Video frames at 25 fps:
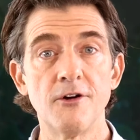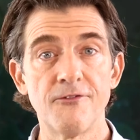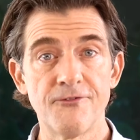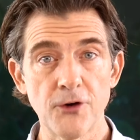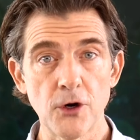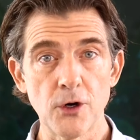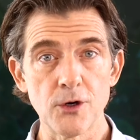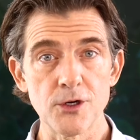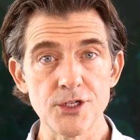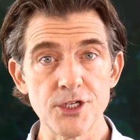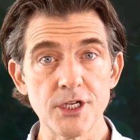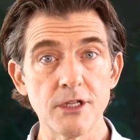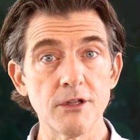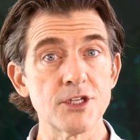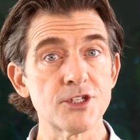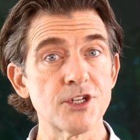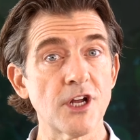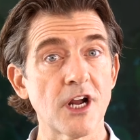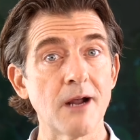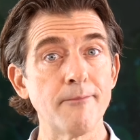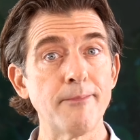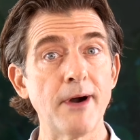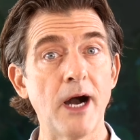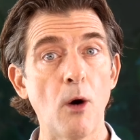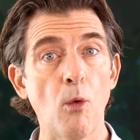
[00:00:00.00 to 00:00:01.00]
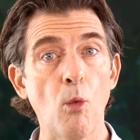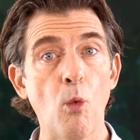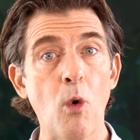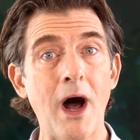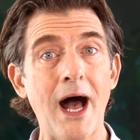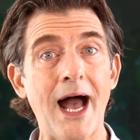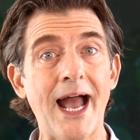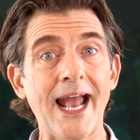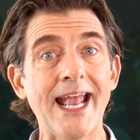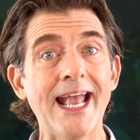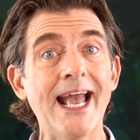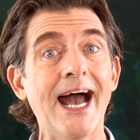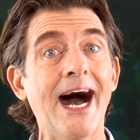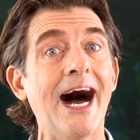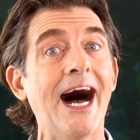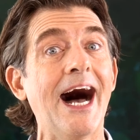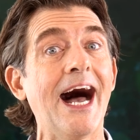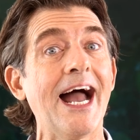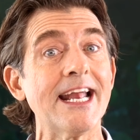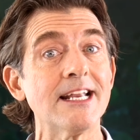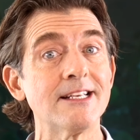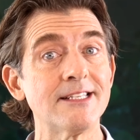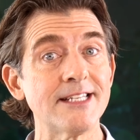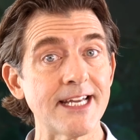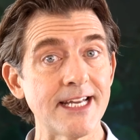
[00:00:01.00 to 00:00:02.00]
First, let's talk about why
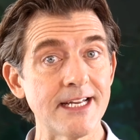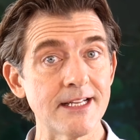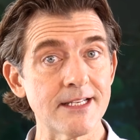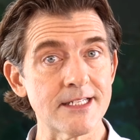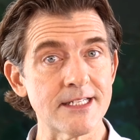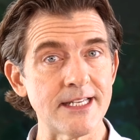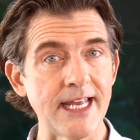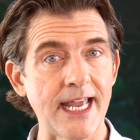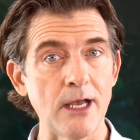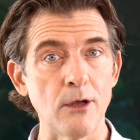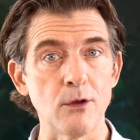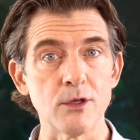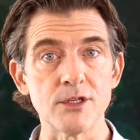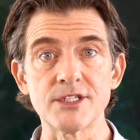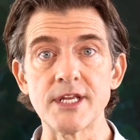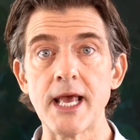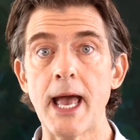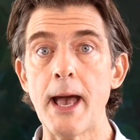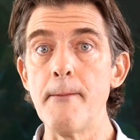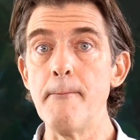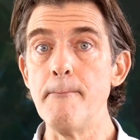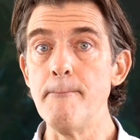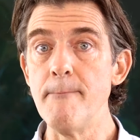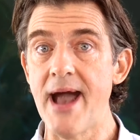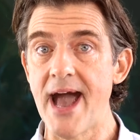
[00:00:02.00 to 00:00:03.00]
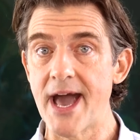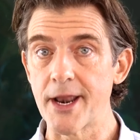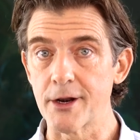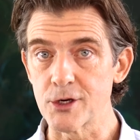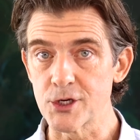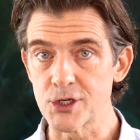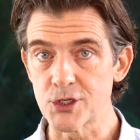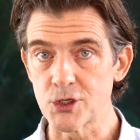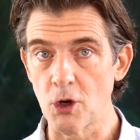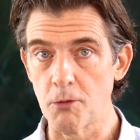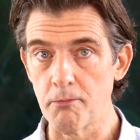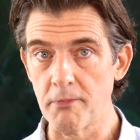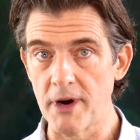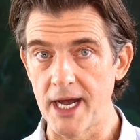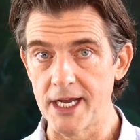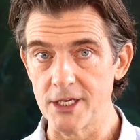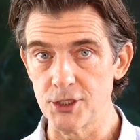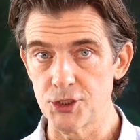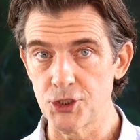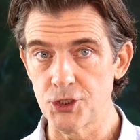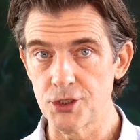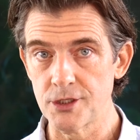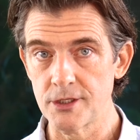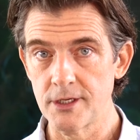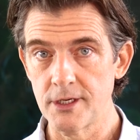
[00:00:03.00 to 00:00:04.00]
high ticket sales matter so
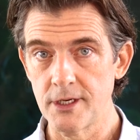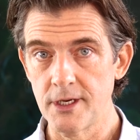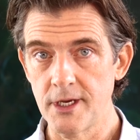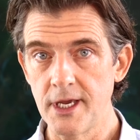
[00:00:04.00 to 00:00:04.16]
much.